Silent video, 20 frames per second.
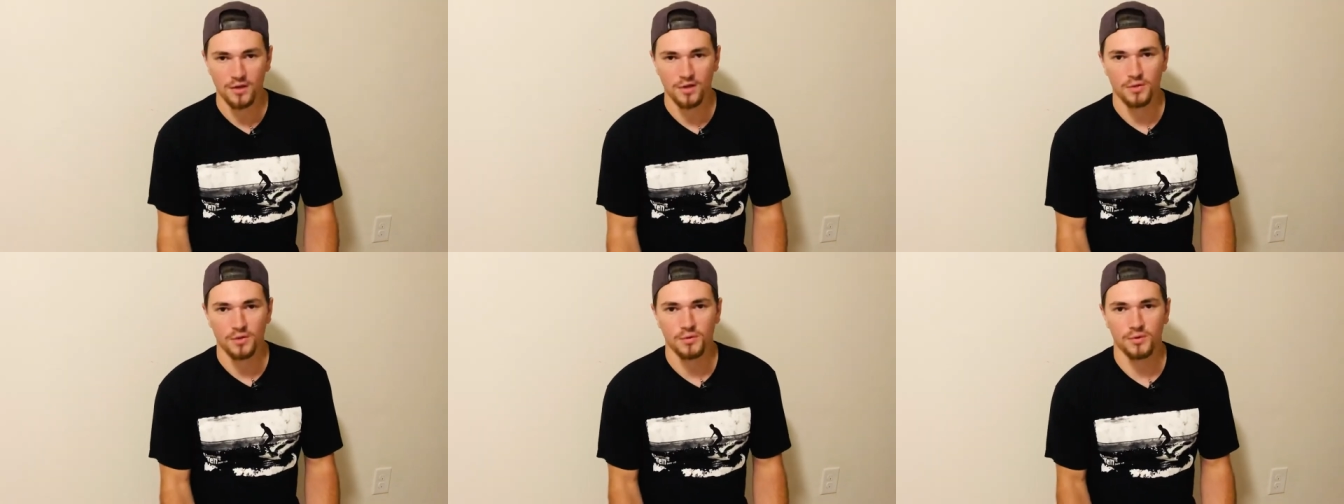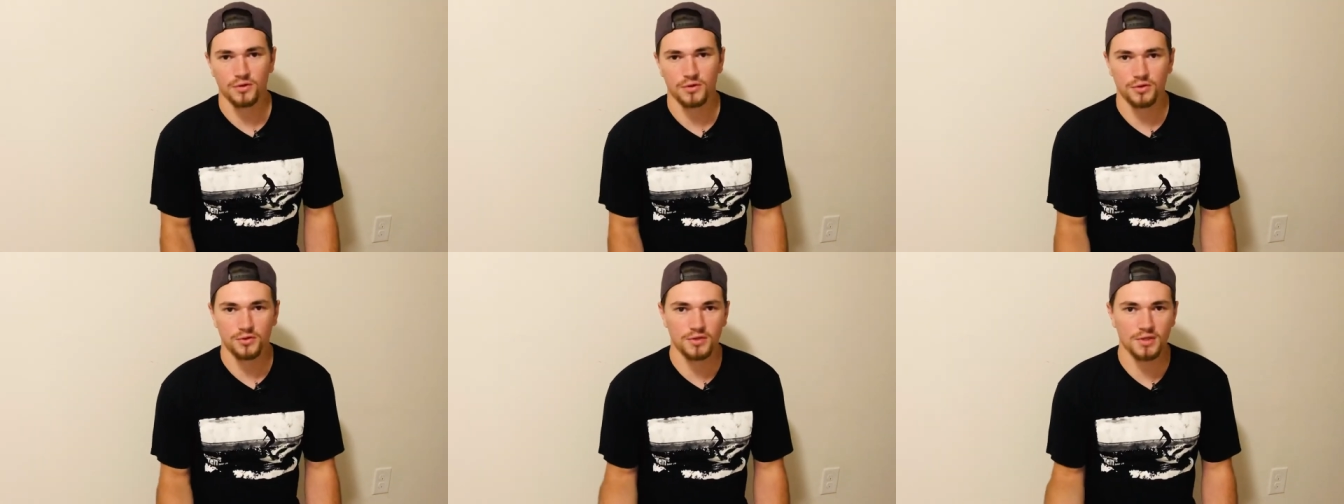we
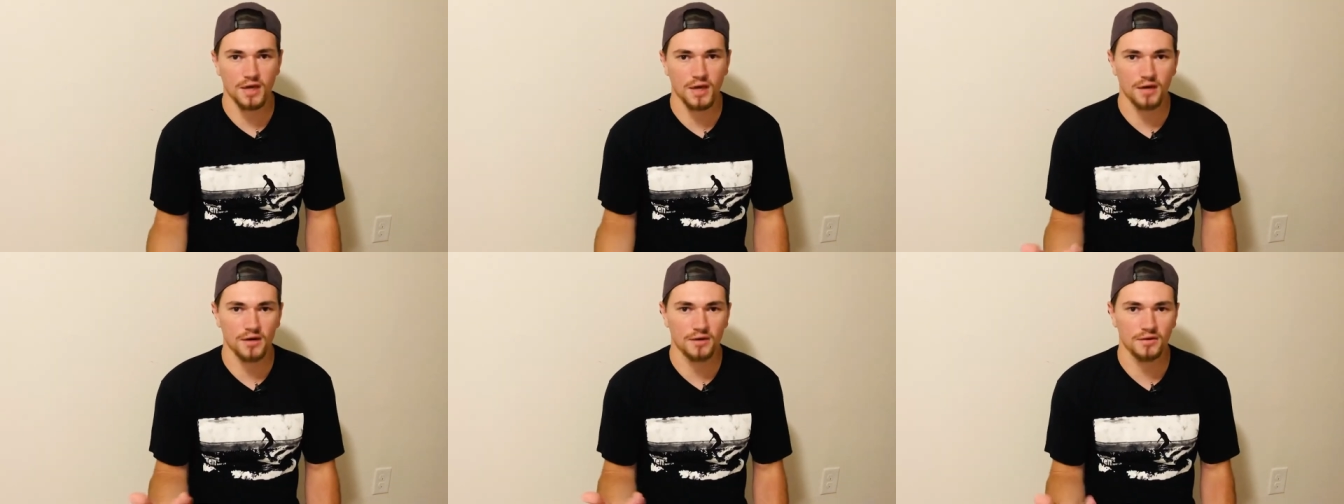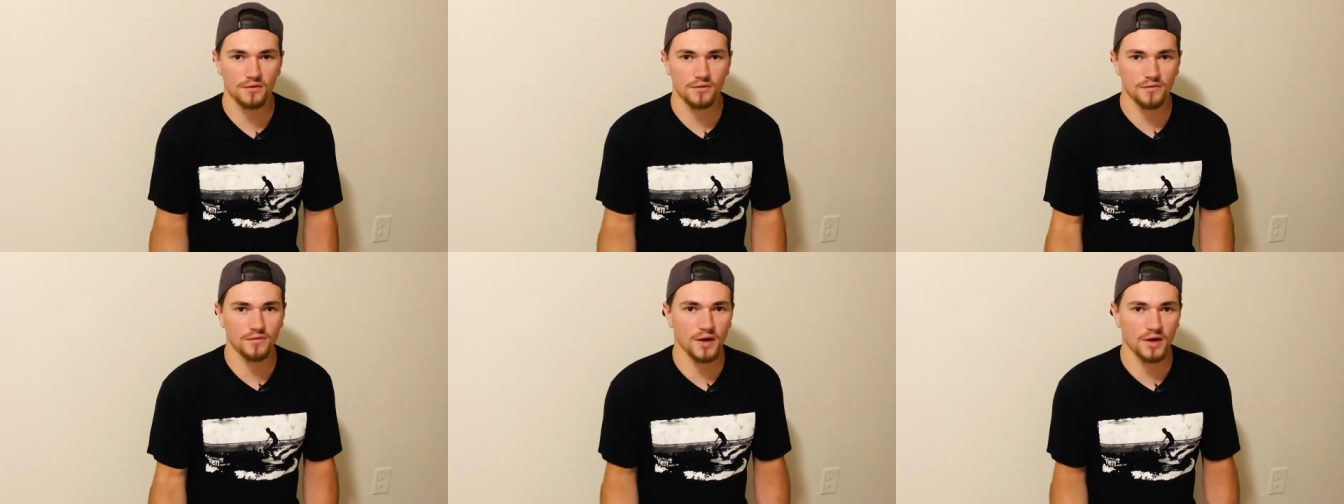learned kind
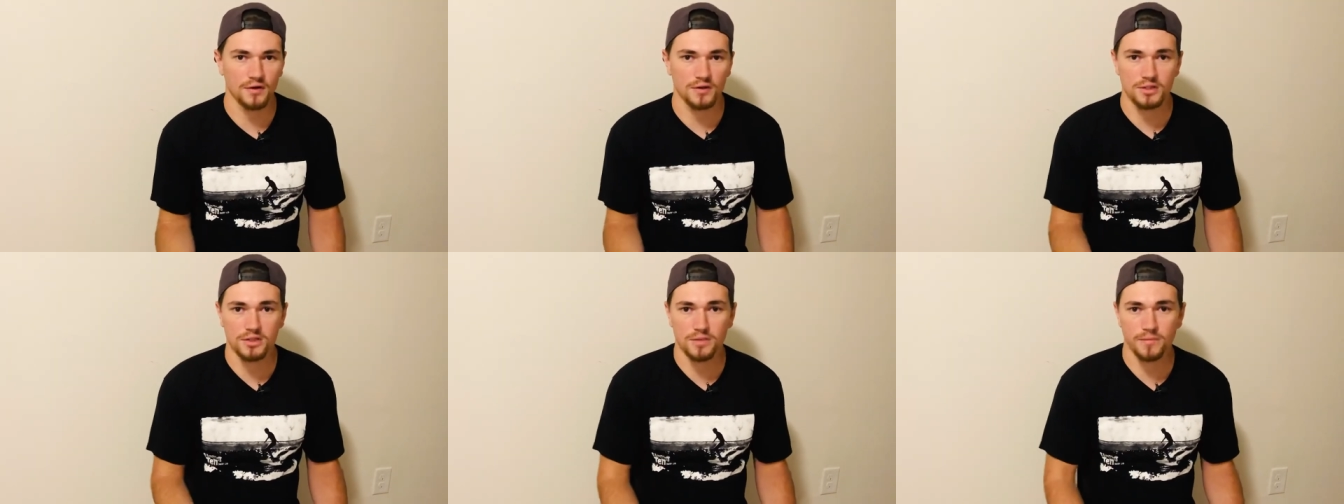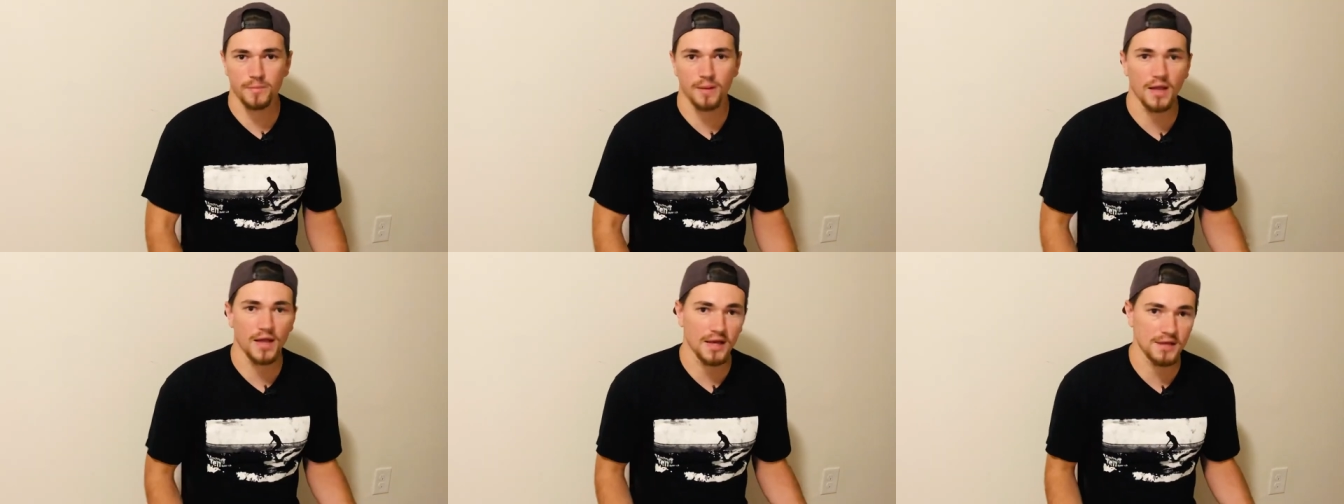of how to
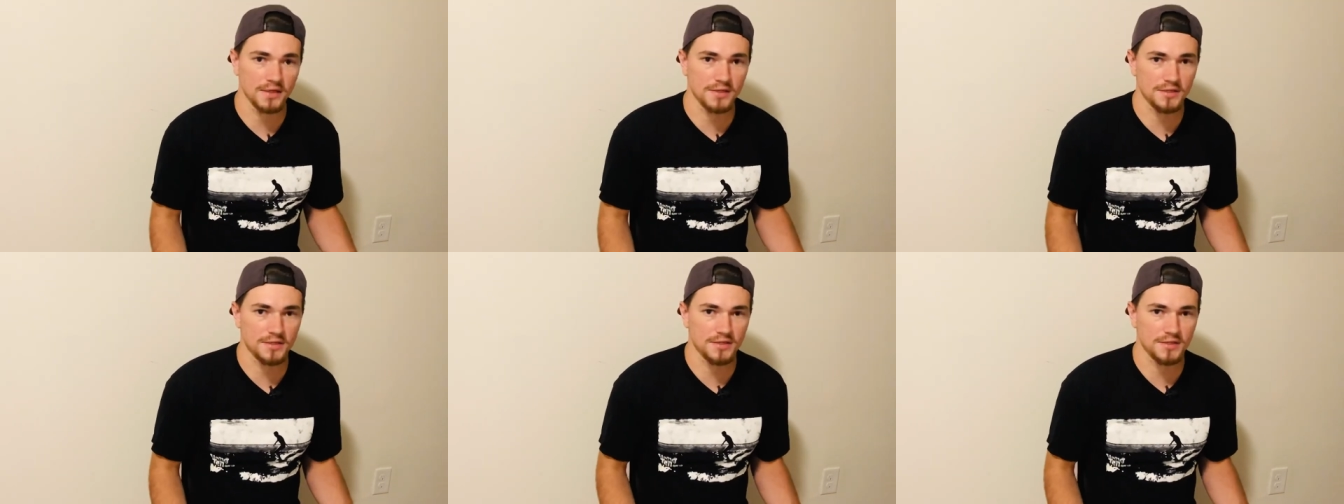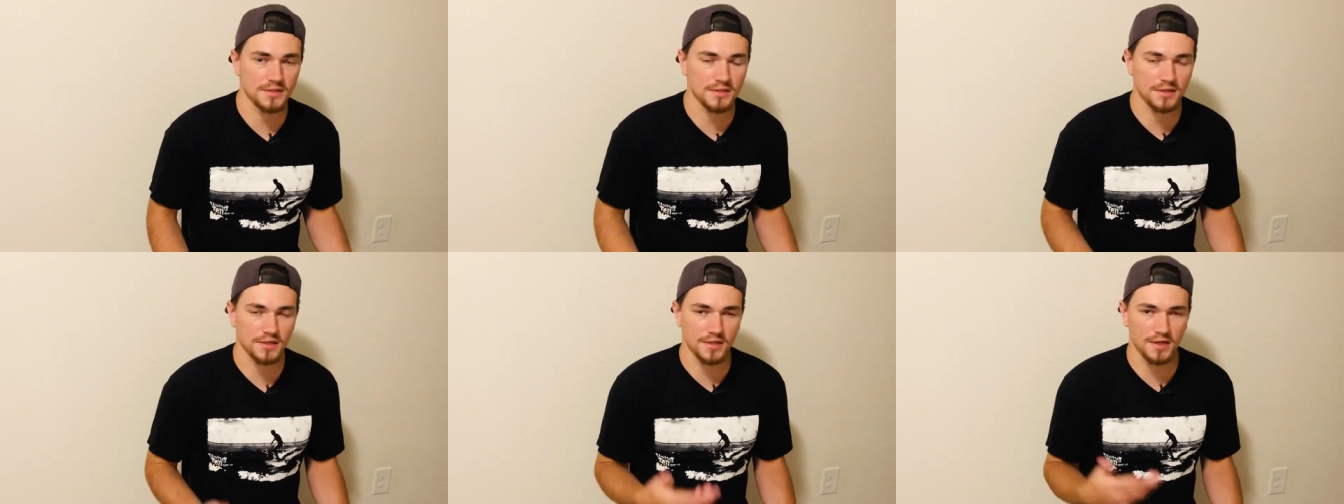splice and